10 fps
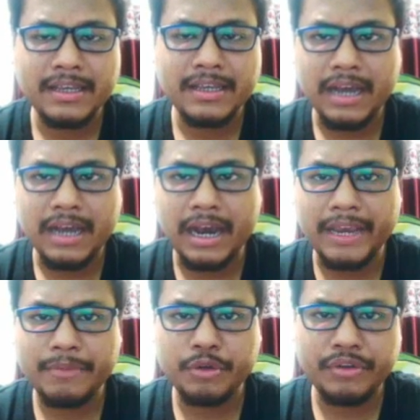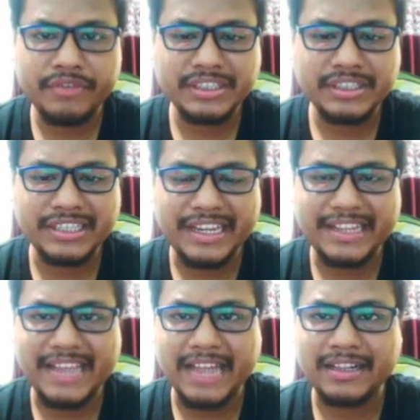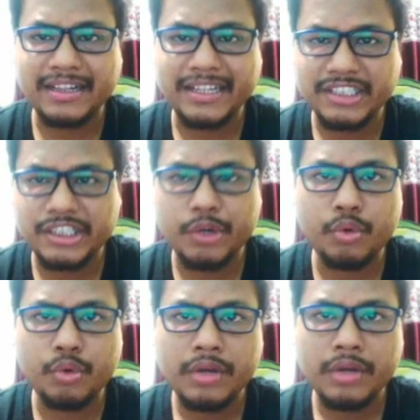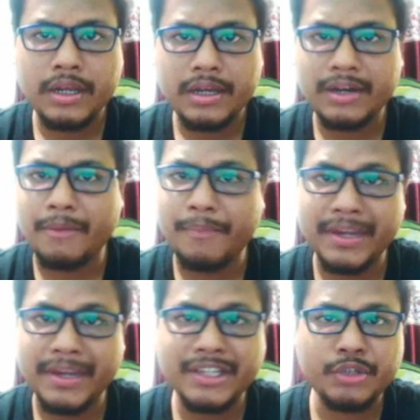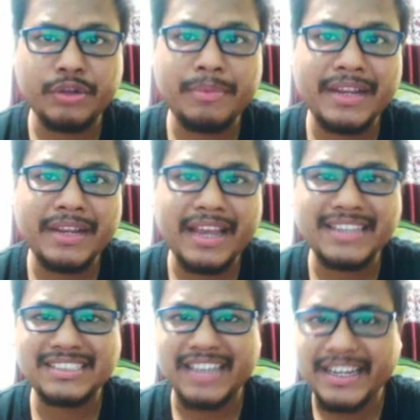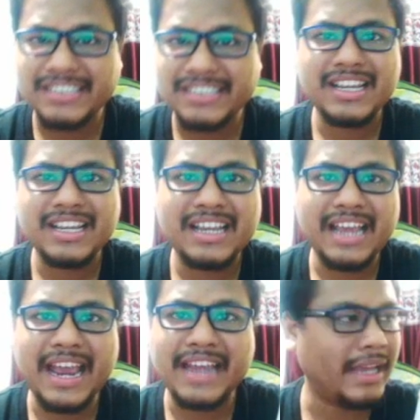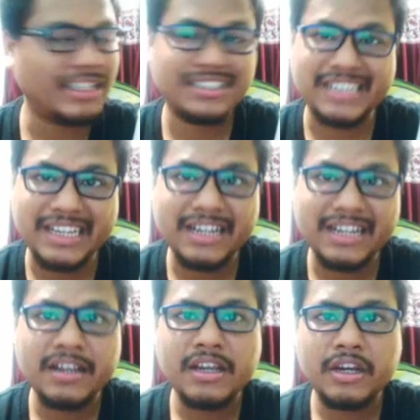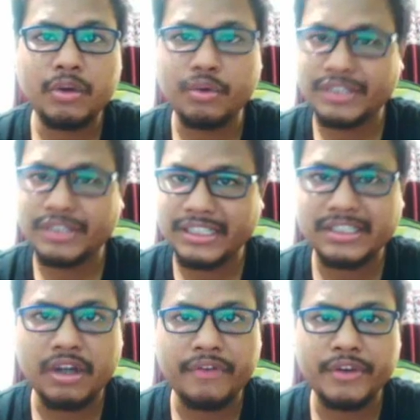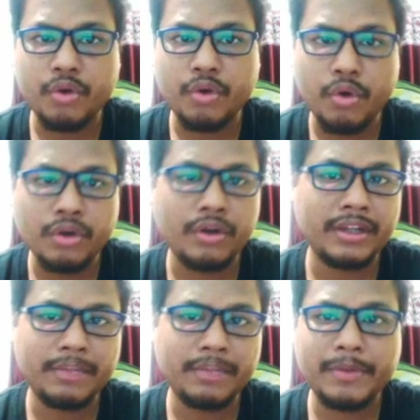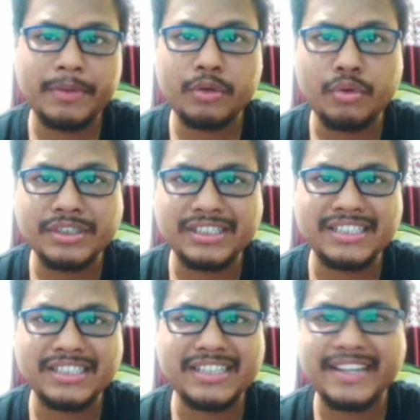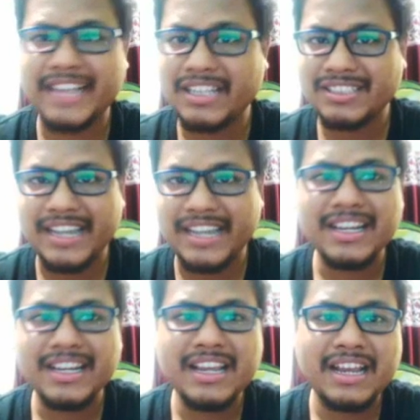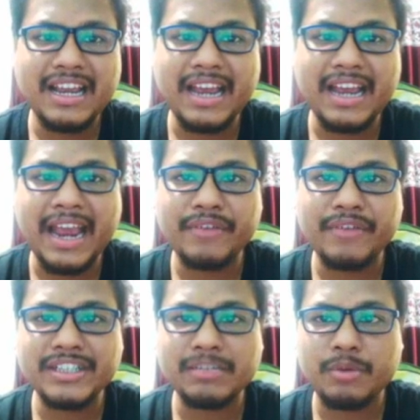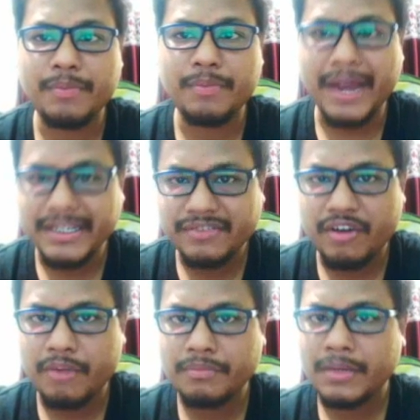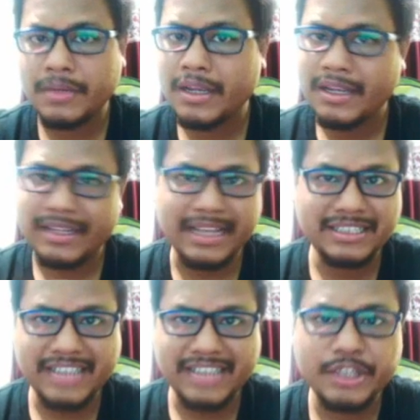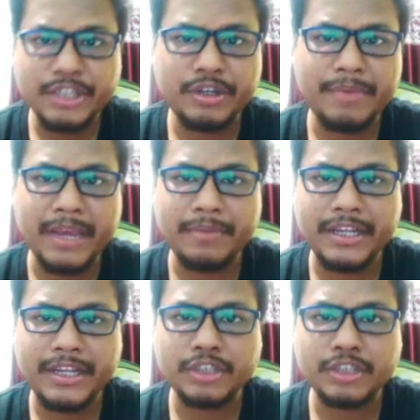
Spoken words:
IM University that lets you build Udemy-like sites and sell courses of your own or other people's courses inside that site. And when someone buys from that site, you can make money.